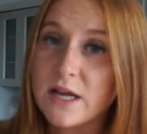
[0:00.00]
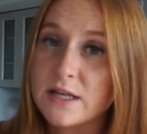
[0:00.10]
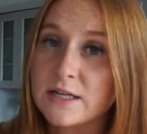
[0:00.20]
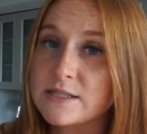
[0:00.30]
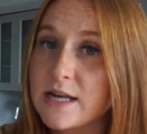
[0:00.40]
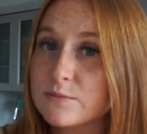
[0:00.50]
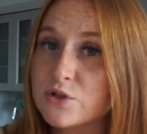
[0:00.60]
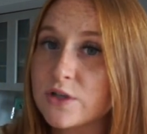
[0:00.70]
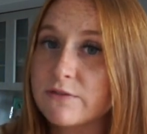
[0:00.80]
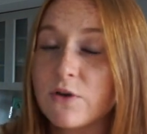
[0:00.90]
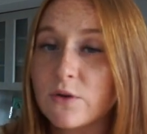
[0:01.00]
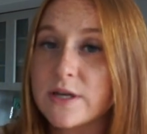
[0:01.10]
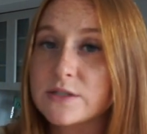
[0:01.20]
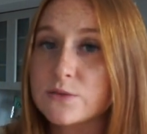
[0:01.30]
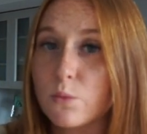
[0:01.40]
day that is hamstring
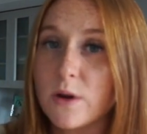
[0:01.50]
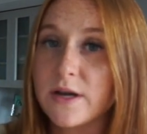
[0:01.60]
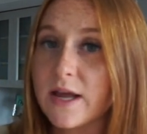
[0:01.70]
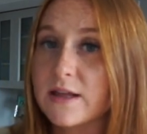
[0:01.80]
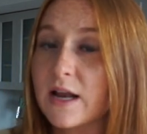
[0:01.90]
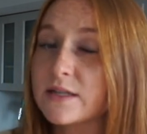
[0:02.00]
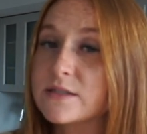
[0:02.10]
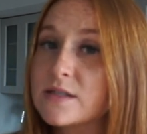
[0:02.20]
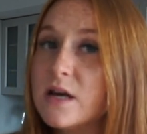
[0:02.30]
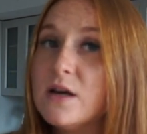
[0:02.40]
focused, one day that is